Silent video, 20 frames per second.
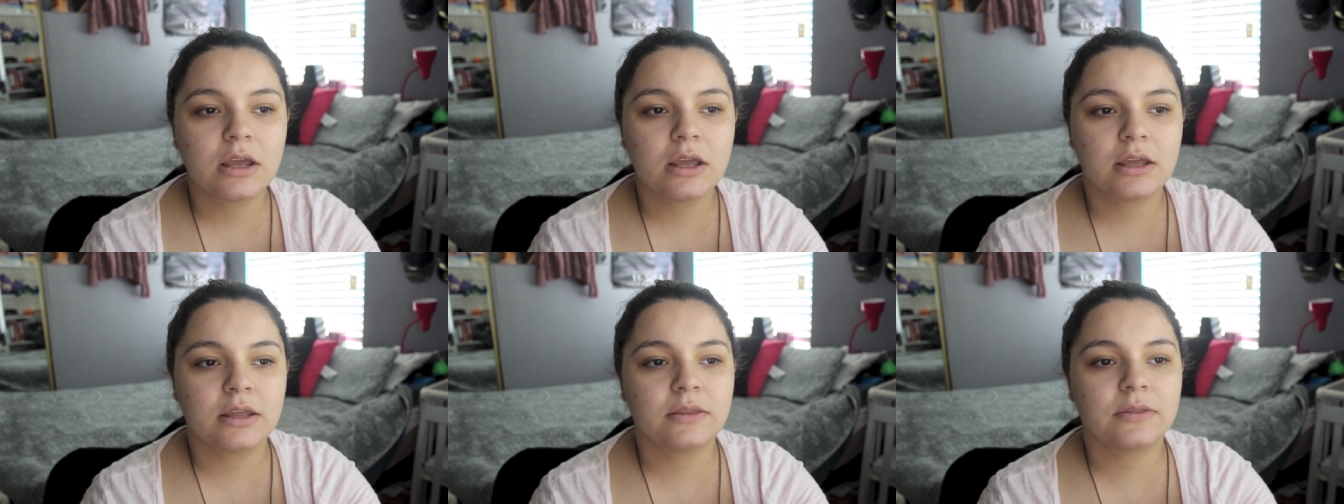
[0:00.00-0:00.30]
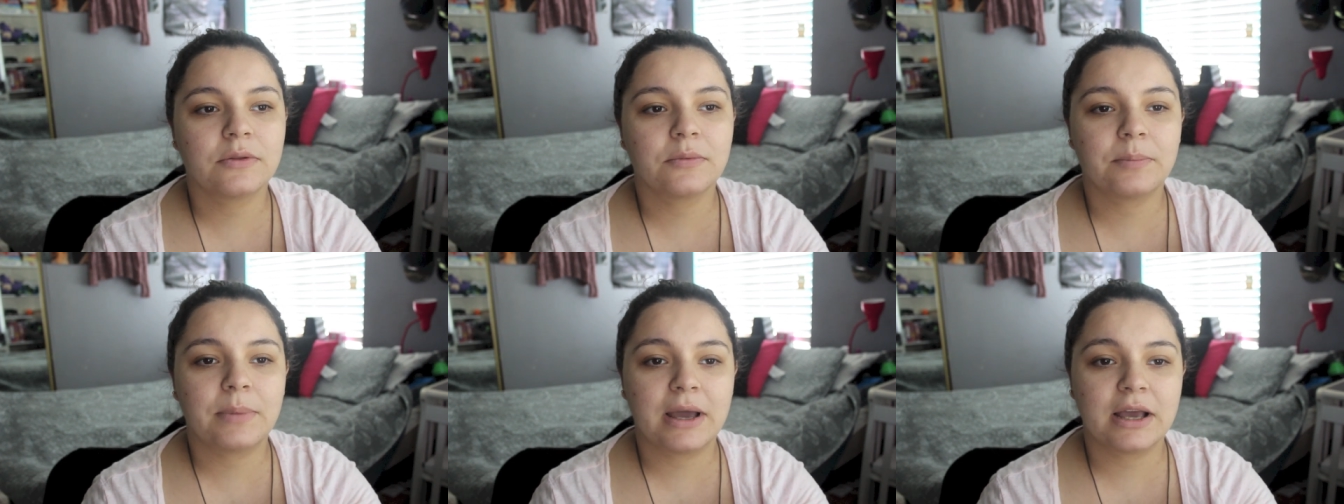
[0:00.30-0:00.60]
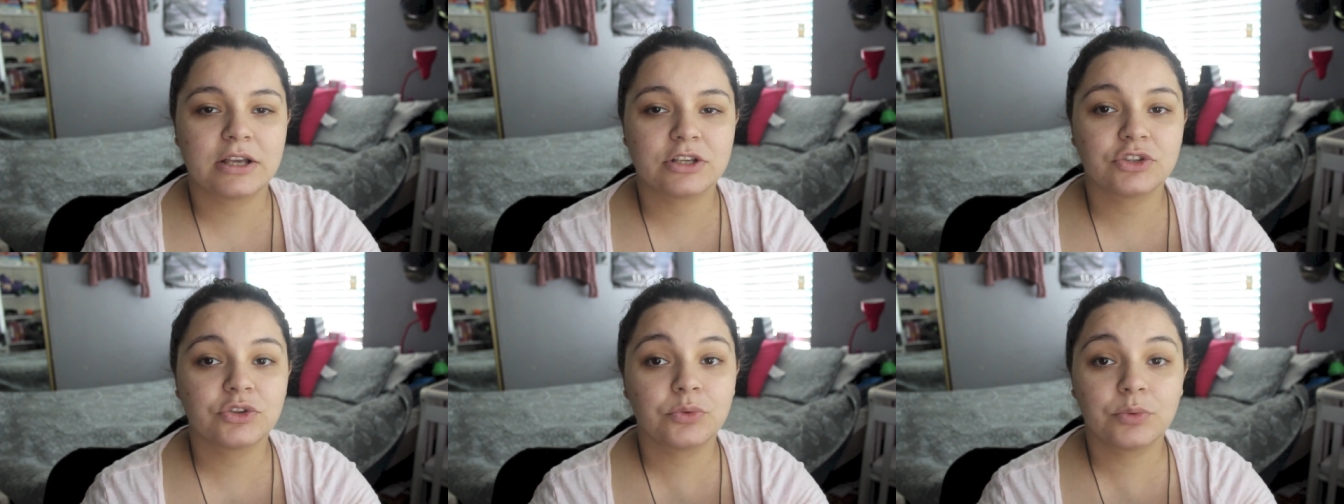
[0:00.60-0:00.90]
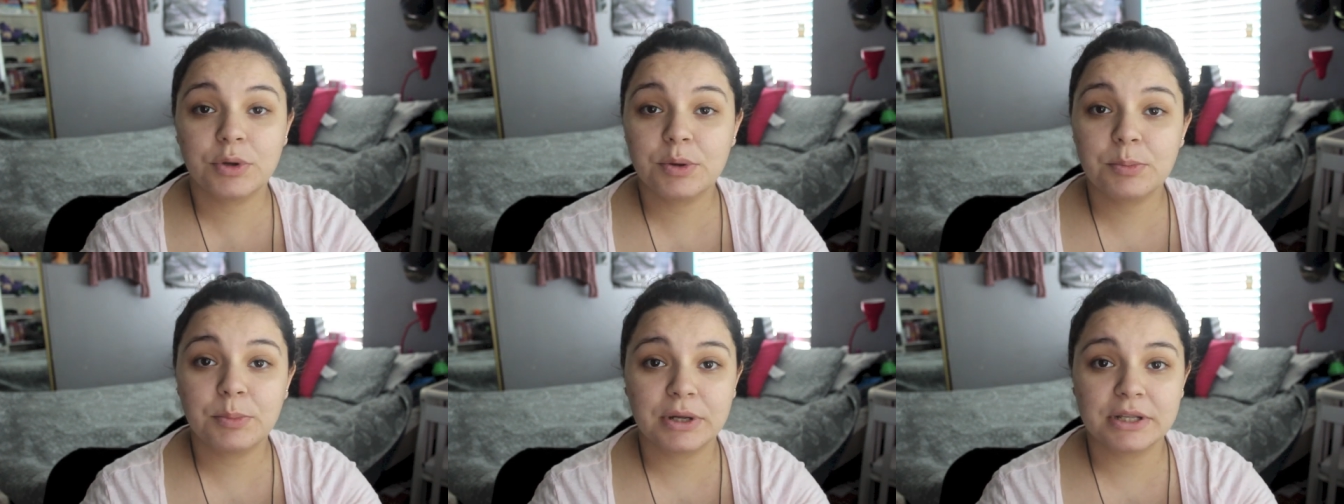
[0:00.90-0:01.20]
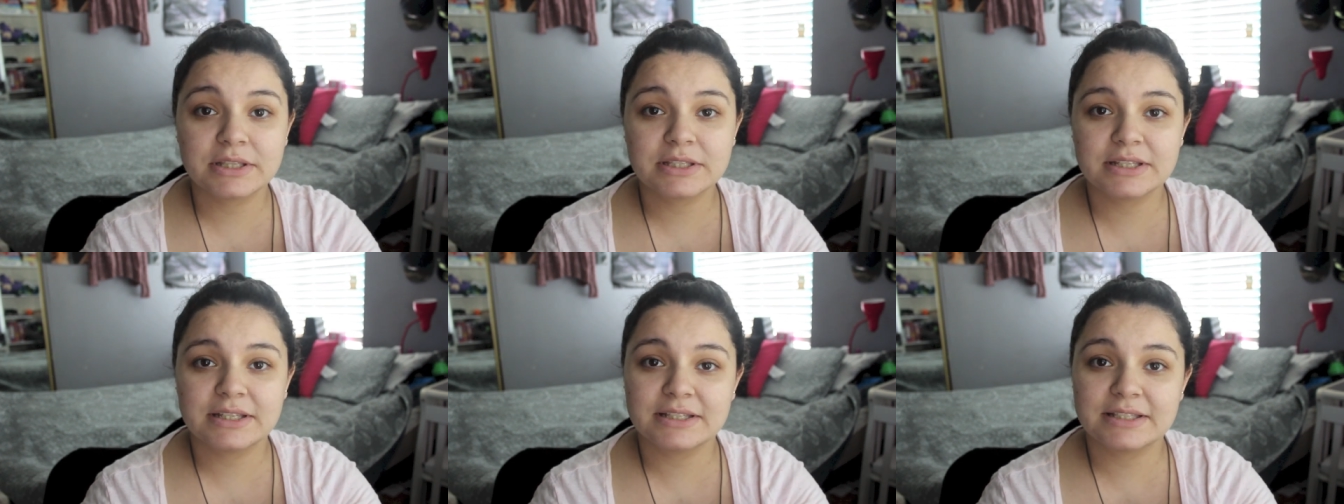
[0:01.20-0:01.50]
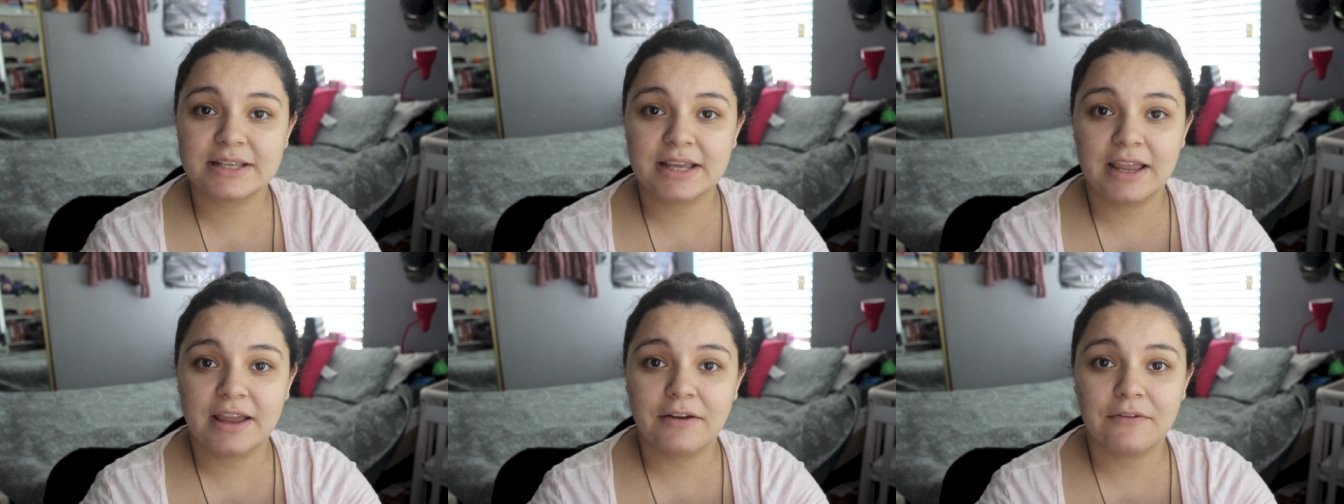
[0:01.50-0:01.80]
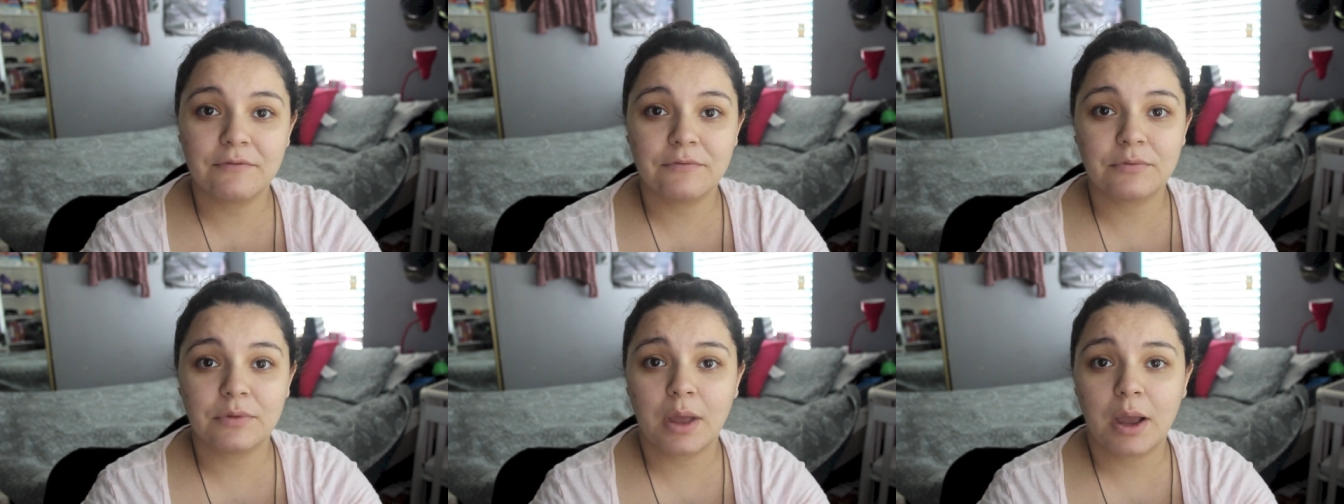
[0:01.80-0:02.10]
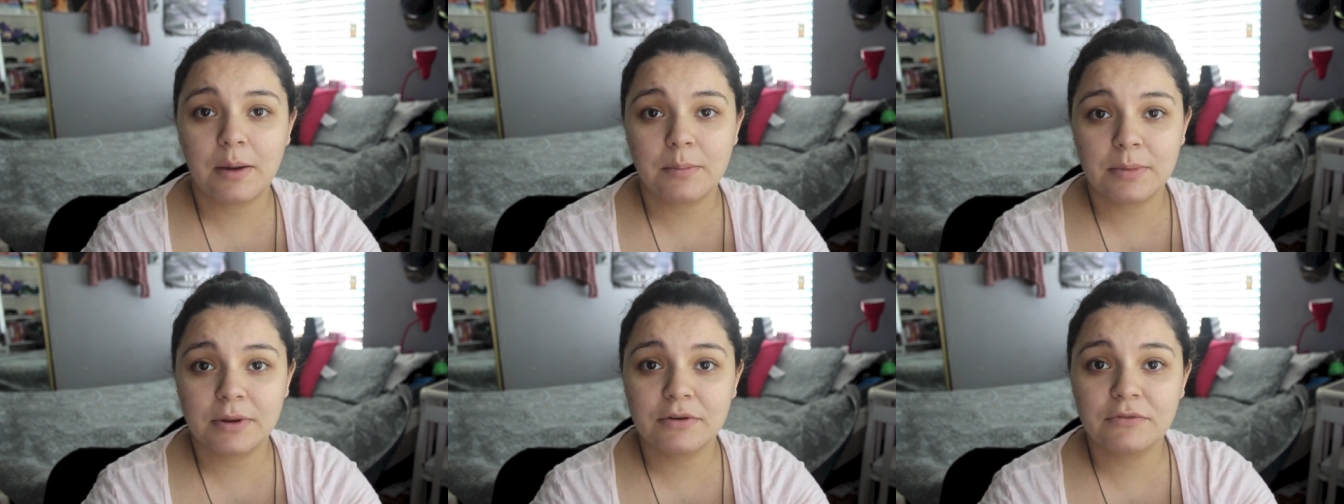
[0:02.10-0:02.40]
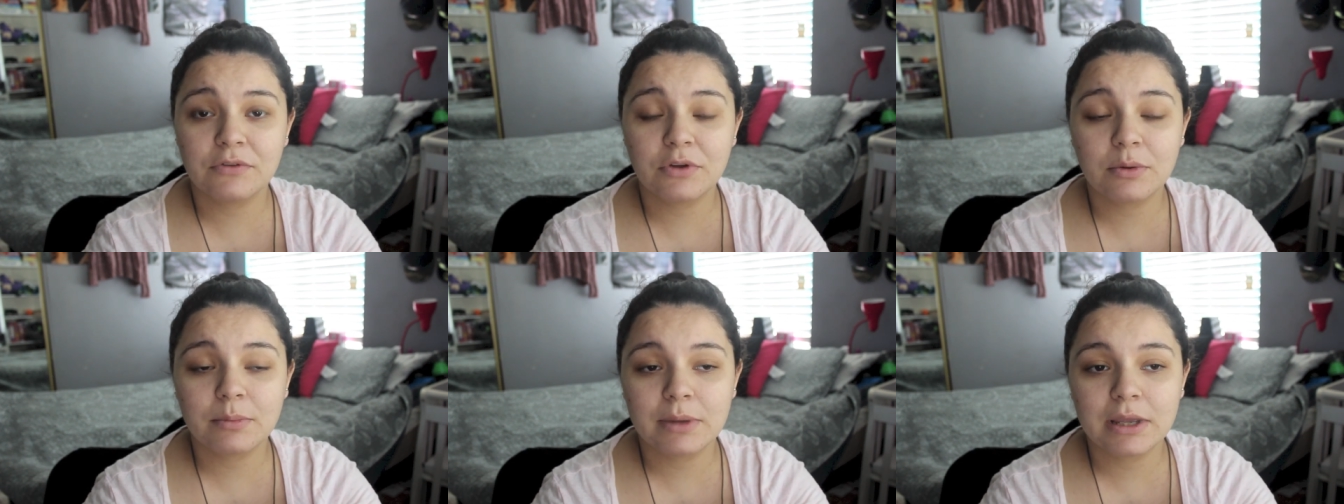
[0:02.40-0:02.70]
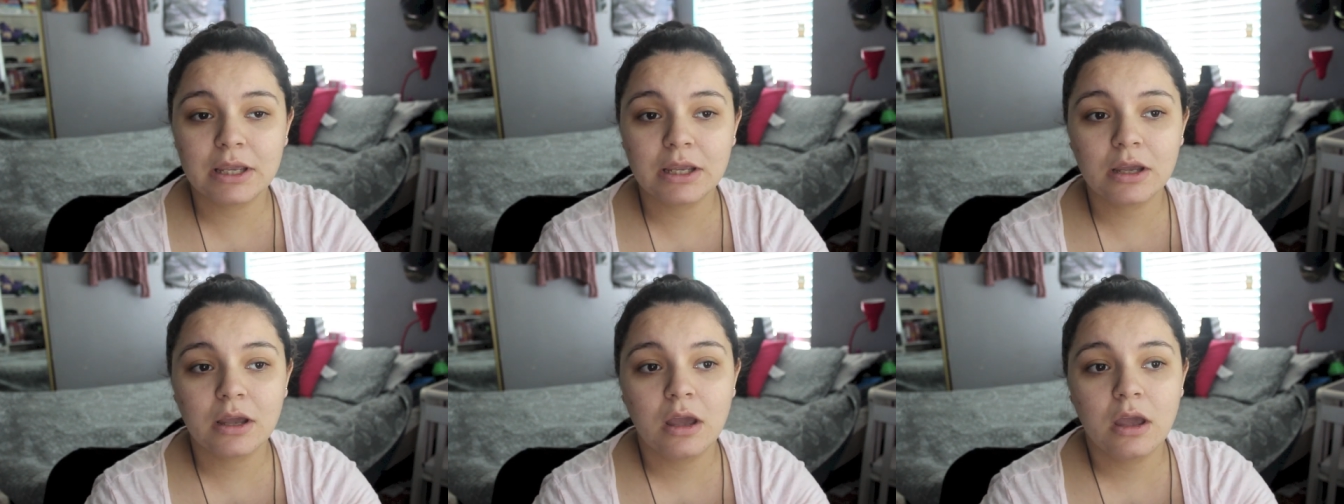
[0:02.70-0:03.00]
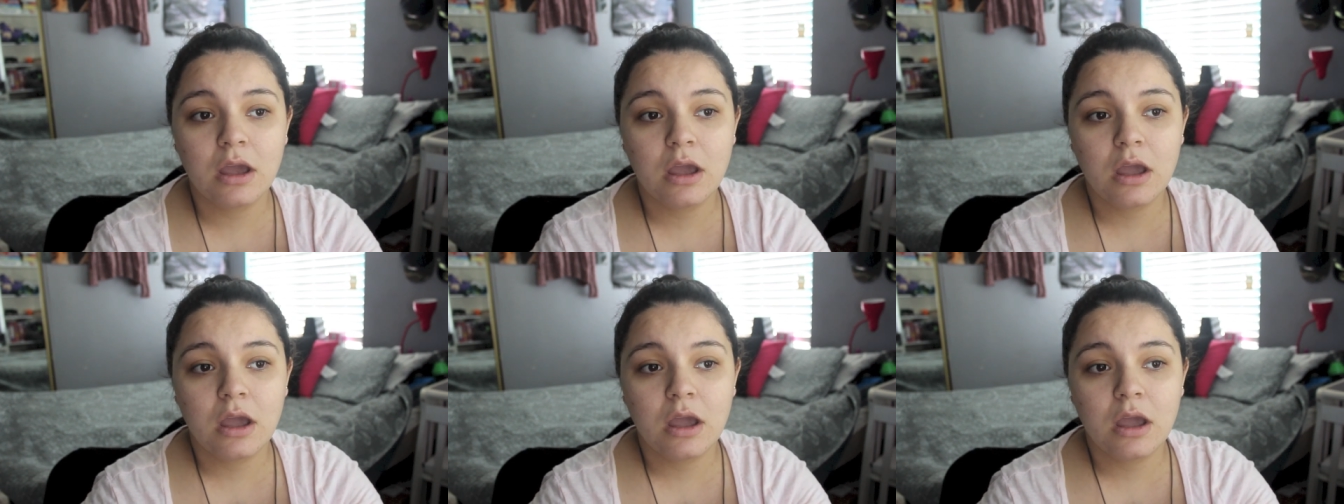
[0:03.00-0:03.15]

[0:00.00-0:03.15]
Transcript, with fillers: in the past three months since I have not been filming.